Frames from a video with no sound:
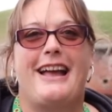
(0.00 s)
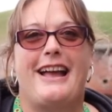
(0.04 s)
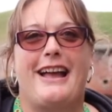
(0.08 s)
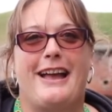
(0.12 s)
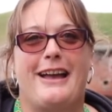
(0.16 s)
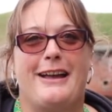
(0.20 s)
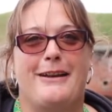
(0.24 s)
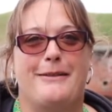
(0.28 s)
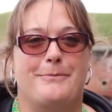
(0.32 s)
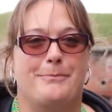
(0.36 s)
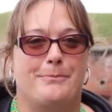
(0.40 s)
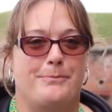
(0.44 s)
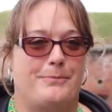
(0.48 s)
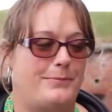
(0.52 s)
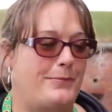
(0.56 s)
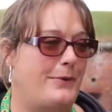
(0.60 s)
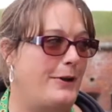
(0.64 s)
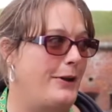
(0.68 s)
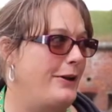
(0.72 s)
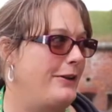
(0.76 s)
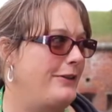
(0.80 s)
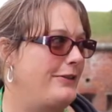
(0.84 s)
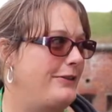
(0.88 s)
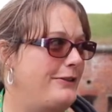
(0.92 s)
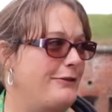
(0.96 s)
Um,
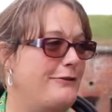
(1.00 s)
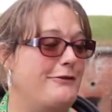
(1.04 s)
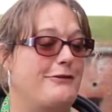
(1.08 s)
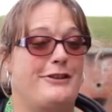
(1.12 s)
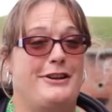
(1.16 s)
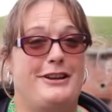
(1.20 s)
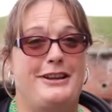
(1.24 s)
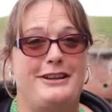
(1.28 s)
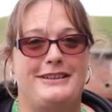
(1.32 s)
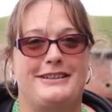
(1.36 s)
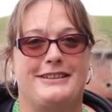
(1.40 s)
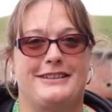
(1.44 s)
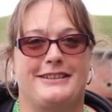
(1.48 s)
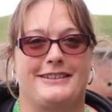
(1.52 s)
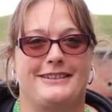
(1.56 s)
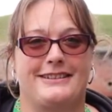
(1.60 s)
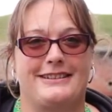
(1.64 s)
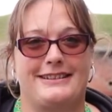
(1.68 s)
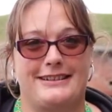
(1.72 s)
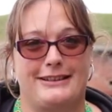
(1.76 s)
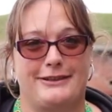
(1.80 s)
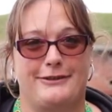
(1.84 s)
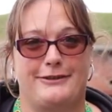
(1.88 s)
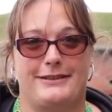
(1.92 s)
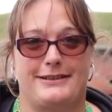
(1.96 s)
but the reason,
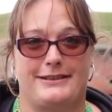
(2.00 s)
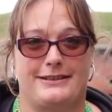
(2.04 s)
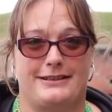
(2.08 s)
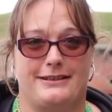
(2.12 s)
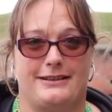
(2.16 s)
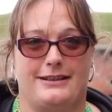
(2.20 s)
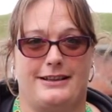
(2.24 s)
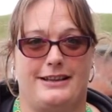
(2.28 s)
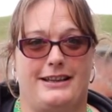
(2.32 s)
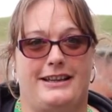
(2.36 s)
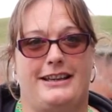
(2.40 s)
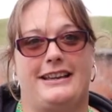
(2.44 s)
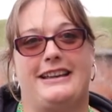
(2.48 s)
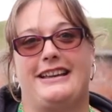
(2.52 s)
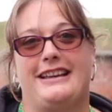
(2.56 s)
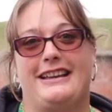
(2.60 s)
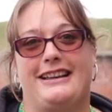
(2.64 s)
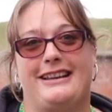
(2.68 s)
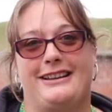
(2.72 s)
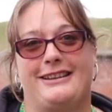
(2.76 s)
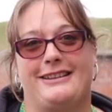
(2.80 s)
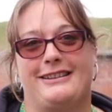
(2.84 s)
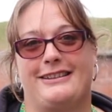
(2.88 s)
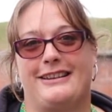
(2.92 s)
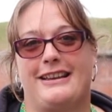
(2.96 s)
seriously,
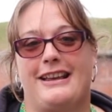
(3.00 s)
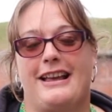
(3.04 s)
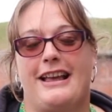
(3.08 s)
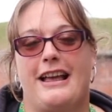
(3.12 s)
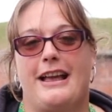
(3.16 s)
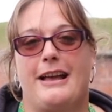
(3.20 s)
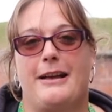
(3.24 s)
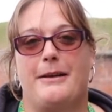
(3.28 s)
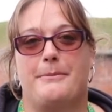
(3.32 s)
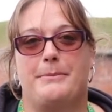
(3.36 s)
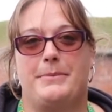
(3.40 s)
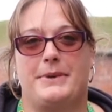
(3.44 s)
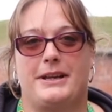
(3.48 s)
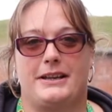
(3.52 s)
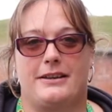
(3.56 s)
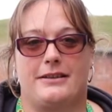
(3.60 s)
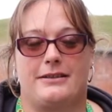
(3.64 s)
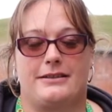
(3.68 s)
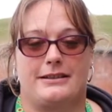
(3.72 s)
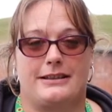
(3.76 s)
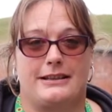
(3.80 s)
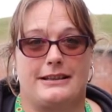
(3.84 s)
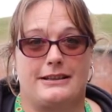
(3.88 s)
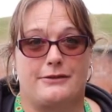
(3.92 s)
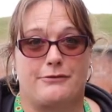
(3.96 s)
is
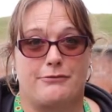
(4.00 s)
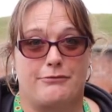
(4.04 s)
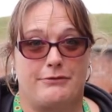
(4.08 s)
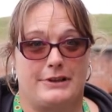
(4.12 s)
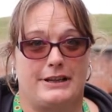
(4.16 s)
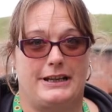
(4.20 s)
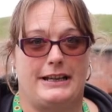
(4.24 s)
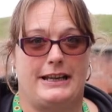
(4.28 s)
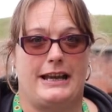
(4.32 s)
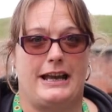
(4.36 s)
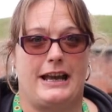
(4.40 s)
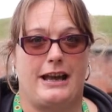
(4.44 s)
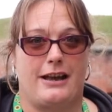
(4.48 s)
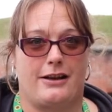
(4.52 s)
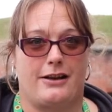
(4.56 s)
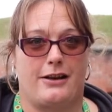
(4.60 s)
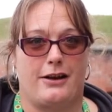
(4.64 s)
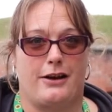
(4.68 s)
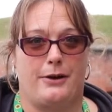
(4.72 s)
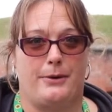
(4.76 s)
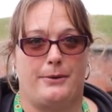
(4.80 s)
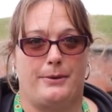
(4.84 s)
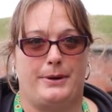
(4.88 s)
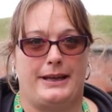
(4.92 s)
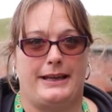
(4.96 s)
because it's really
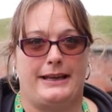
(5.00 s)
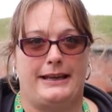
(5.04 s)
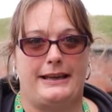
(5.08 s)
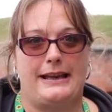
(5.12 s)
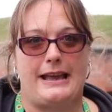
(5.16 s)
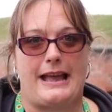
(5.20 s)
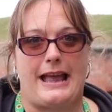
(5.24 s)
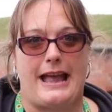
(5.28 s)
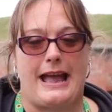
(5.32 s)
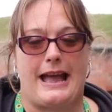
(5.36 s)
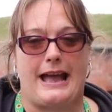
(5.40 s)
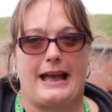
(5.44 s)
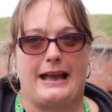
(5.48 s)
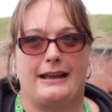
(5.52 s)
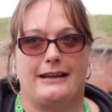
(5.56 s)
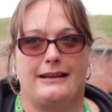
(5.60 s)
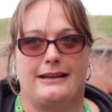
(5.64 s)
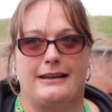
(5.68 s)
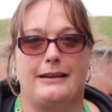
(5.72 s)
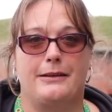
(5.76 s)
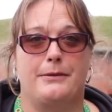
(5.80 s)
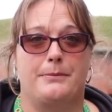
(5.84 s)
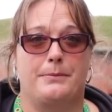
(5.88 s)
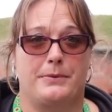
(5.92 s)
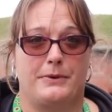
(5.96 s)
echoey and
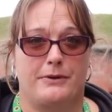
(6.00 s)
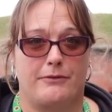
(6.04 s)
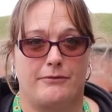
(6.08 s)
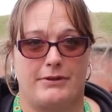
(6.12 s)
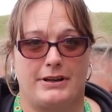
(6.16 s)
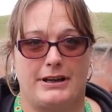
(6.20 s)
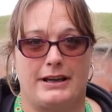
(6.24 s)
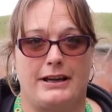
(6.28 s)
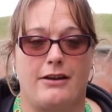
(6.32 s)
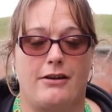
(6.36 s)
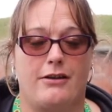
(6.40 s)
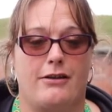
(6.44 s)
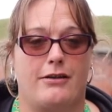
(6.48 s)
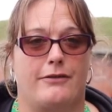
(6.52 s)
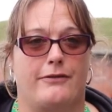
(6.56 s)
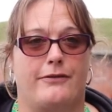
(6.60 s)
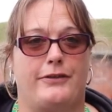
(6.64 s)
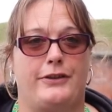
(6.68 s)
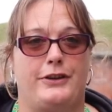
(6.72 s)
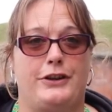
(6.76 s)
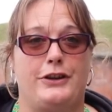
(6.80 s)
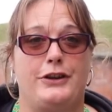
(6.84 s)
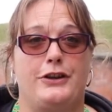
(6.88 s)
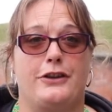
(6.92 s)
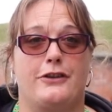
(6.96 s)
it'd be really hard
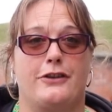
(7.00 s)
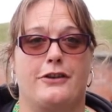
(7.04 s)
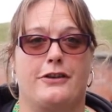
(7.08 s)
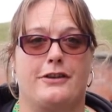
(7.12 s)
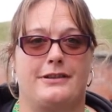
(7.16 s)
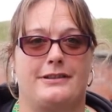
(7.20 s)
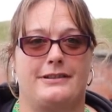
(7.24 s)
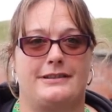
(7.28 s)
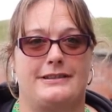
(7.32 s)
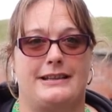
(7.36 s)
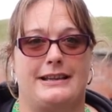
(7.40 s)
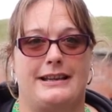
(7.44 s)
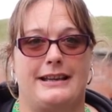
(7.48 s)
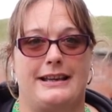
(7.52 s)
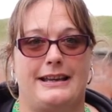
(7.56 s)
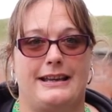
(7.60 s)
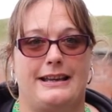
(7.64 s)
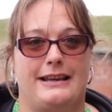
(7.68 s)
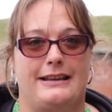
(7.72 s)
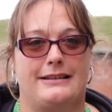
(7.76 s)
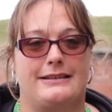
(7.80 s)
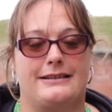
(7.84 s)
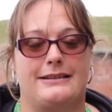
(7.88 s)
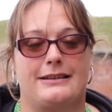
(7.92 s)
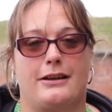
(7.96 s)
for you guys to
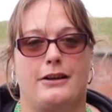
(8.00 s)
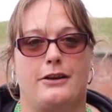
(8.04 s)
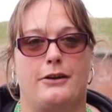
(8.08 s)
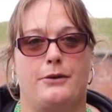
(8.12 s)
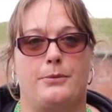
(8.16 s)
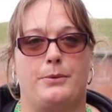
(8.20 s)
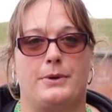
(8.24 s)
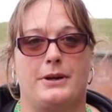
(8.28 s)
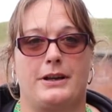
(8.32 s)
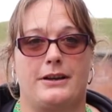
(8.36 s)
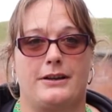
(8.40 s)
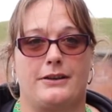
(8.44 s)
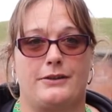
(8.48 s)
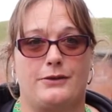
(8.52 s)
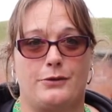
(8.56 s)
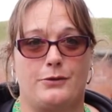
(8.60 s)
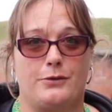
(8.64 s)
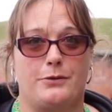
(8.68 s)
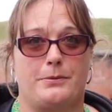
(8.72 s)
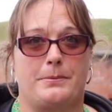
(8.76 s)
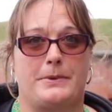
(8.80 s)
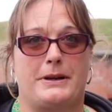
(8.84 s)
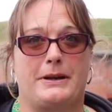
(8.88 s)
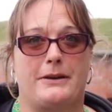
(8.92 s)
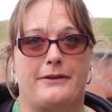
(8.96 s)
hear. So we're going to
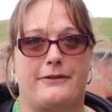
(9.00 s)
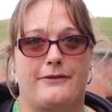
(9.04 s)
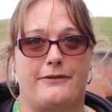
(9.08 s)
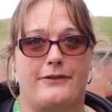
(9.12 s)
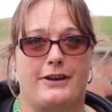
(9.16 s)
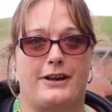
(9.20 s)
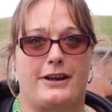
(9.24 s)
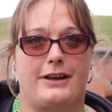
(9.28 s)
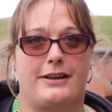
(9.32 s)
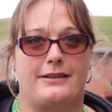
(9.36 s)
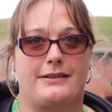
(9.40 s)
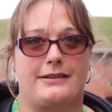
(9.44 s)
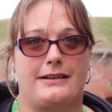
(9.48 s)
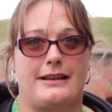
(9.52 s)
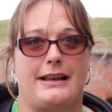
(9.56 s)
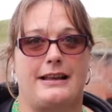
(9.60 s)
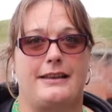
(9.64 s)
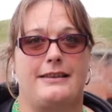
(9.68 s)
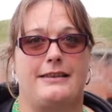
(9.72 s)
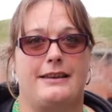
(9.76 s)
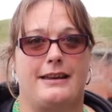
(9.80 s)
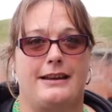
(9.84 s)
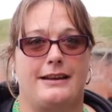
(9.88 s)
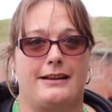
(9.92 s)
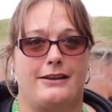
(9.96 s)
talk about it first
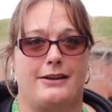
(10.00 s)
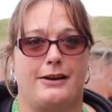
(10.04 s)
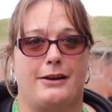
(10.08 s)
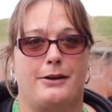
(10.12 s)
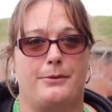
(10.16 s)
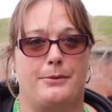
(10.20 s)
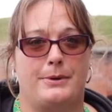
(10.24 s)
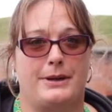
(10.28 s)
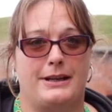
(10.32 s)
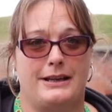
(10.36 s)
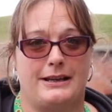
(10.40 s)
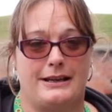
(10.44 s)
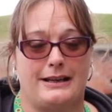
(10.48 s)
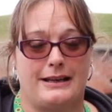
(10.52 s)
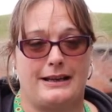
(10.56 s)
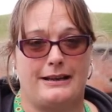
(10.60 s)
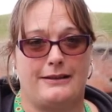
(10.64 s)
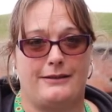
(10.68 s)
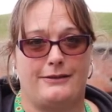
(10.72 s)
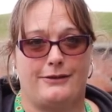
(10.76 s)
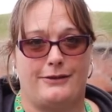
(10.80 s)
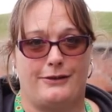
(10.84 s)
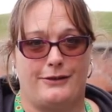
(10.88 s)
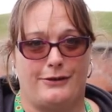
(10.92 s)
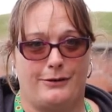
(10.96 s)
and then go in
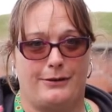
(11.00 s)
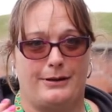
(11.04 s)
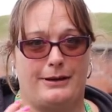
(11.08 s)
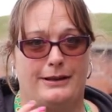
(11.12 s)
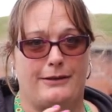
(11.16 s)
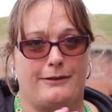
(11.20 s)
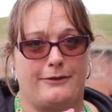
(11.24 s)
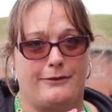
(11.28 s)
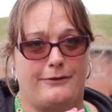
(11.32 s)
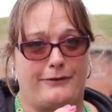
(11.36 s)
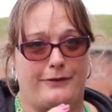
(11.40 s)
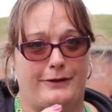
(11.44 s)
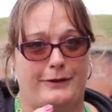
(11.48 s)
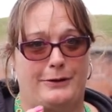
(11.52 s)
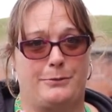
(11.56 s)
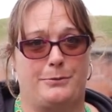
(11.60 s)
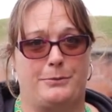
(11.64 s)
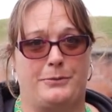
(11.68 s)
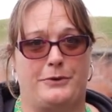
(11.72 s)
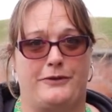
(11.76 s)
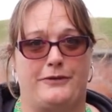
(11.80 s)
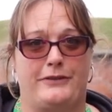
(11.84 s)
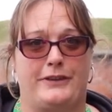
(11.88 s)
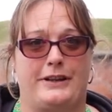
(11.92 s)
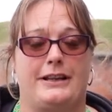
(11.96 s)
and do a little
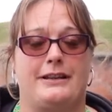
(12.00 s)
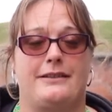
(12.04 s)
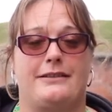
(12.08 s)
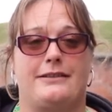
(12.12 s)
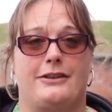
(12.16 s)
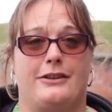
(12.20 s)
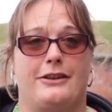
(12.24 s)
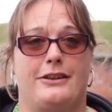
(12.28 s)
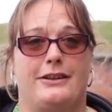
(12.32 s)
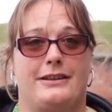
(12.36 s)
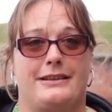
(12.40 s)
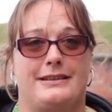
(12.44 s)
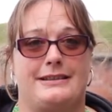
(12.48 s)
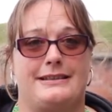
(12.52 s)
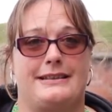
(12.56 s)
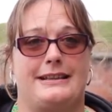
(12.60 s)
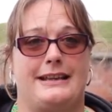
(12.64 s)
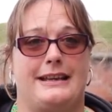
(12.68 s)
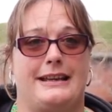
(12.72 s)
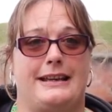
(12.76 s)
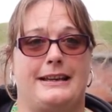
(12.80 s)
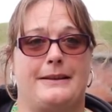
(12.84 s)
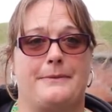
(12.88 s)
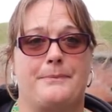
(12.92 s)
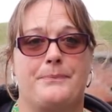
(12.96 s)
film of it so you can
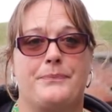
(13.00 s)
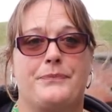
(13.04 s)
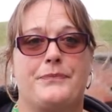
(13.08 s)
see.